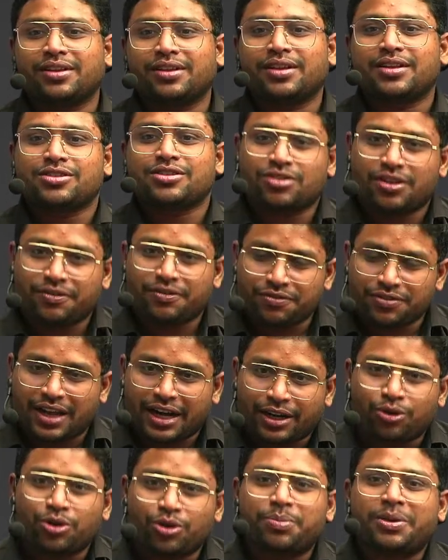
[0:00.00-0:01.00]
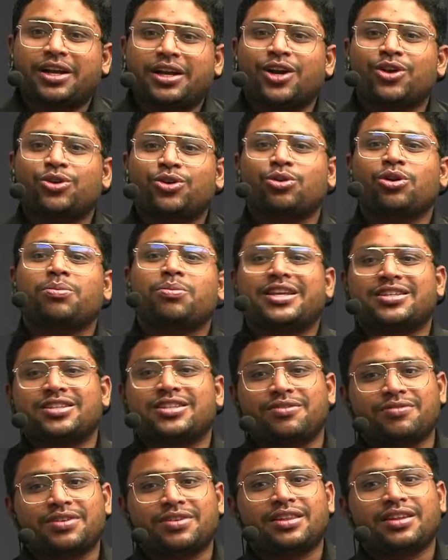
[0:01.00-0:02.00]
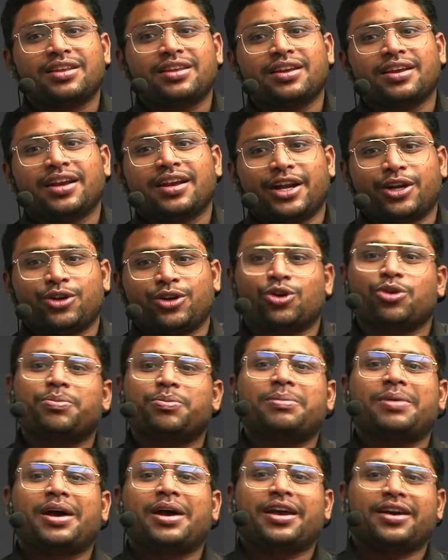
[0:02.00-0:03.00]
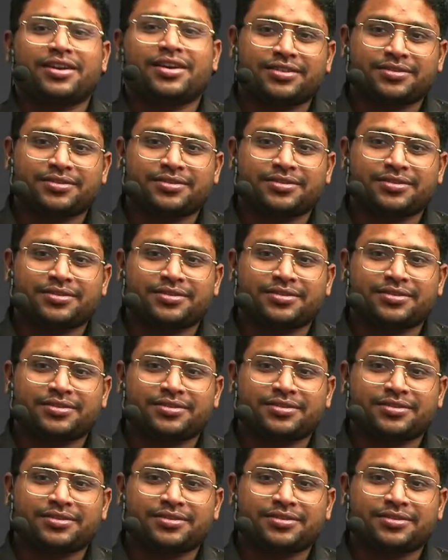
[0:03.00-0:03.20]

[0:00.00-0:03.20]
So if that could be controlled by someone, it could be by her.